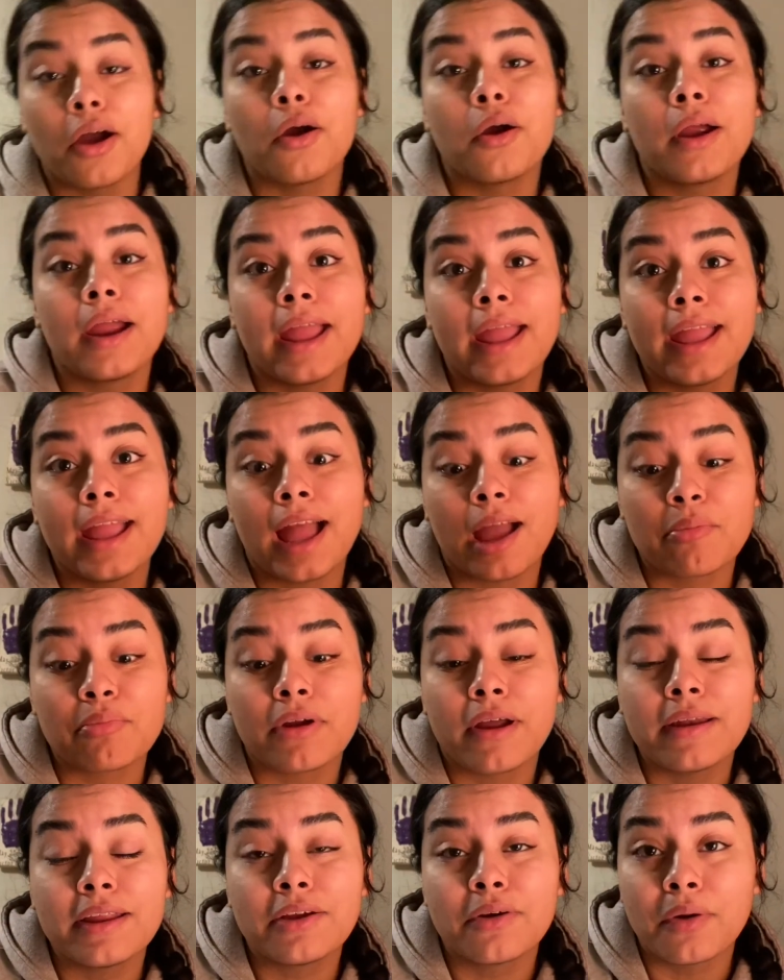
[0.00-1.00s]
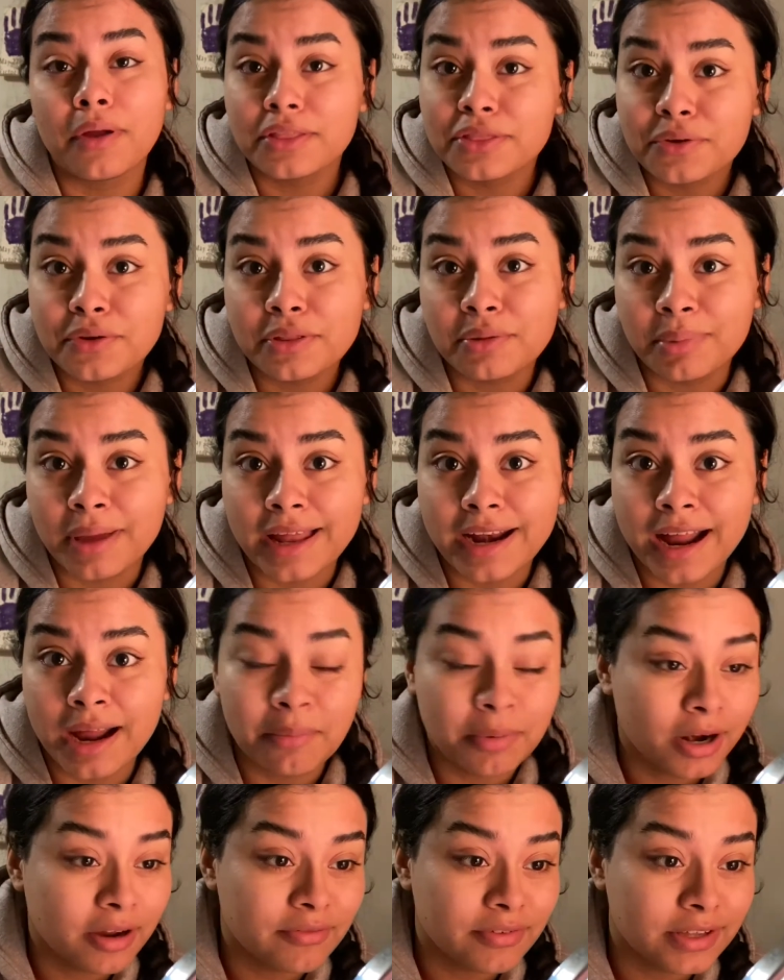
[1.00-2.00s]
Or hey, I'm probably going through the bad
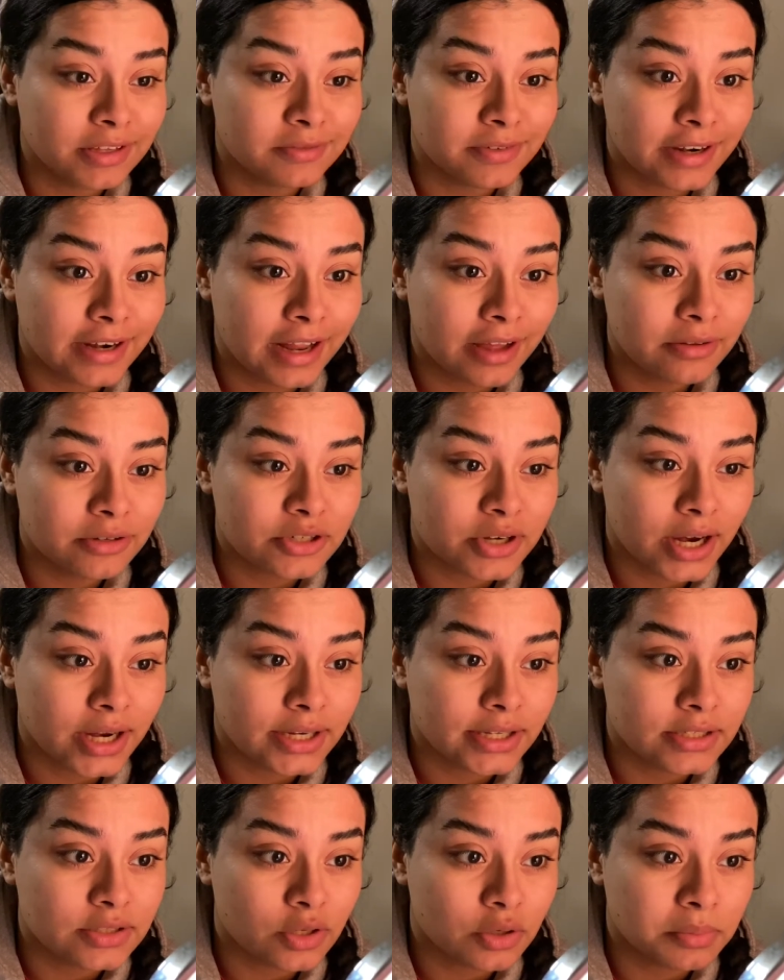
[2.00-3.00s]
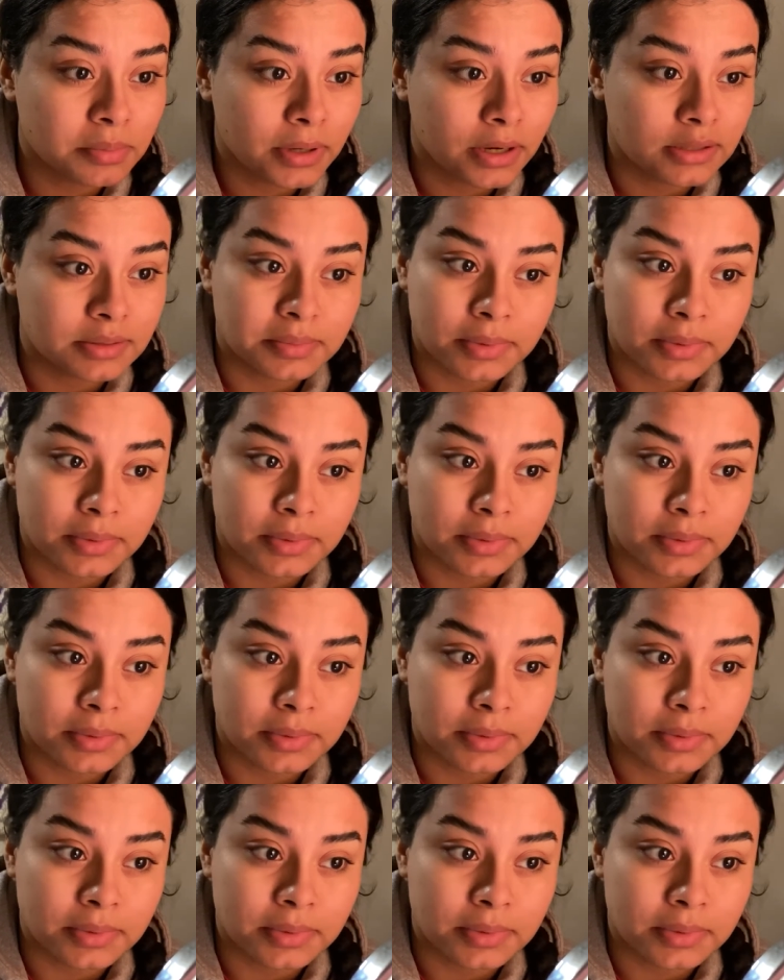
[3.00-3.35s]
eyebrow phase right now trying these old brows,